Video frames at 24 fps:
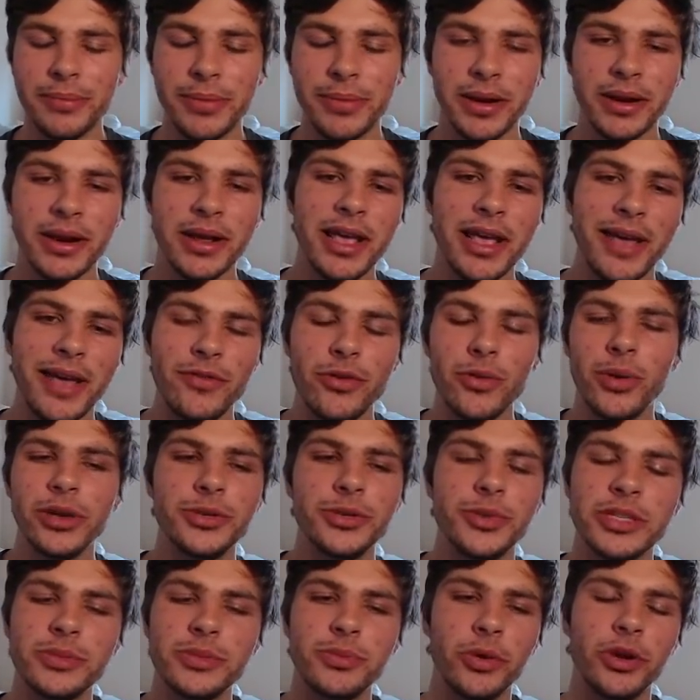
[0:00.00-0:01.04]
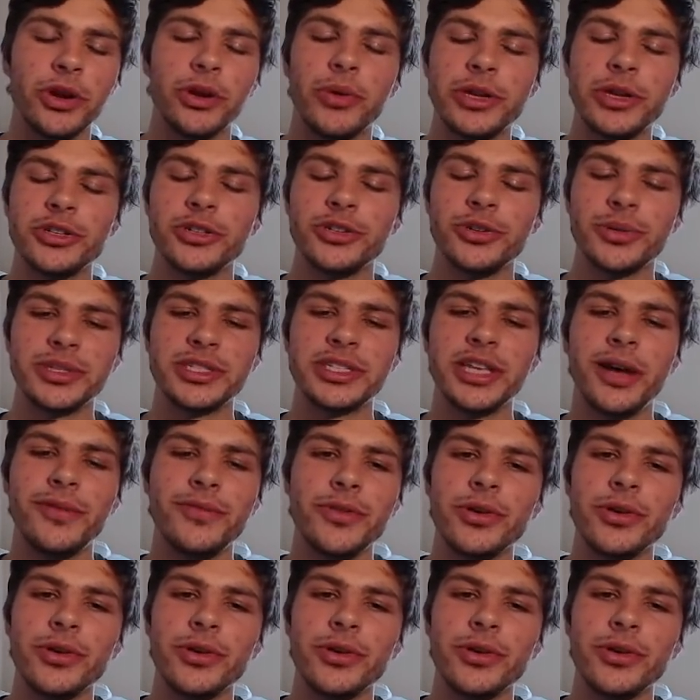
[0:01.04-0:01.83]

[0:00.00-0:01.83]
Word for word: But if you want to exploit a creature to itself,